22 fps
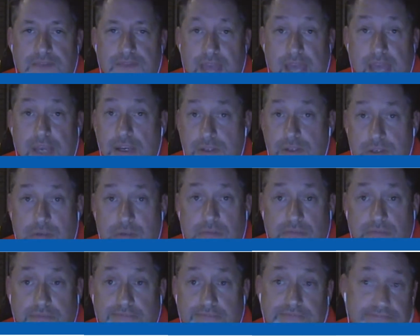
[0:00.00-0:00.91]
advantage.
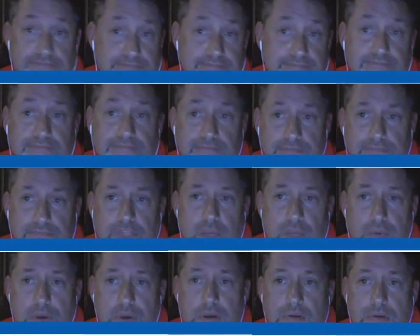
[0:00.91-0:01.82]

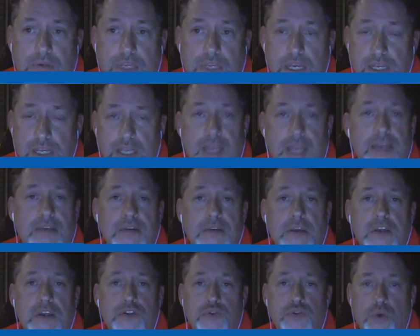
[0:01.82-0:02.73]
They will. And again,
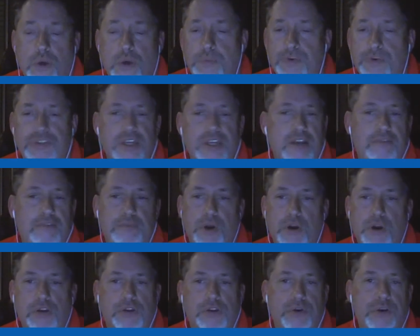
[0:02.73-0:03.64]
12% of
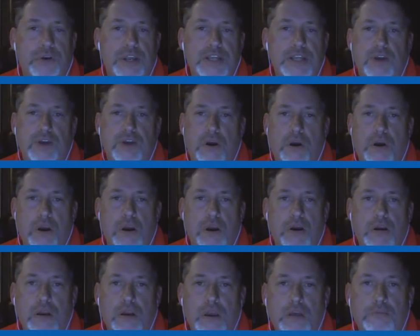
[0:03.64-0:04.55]
burglaries
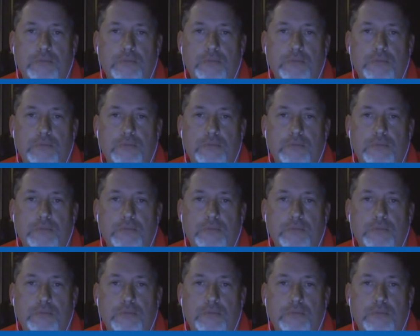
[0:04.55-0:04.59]
are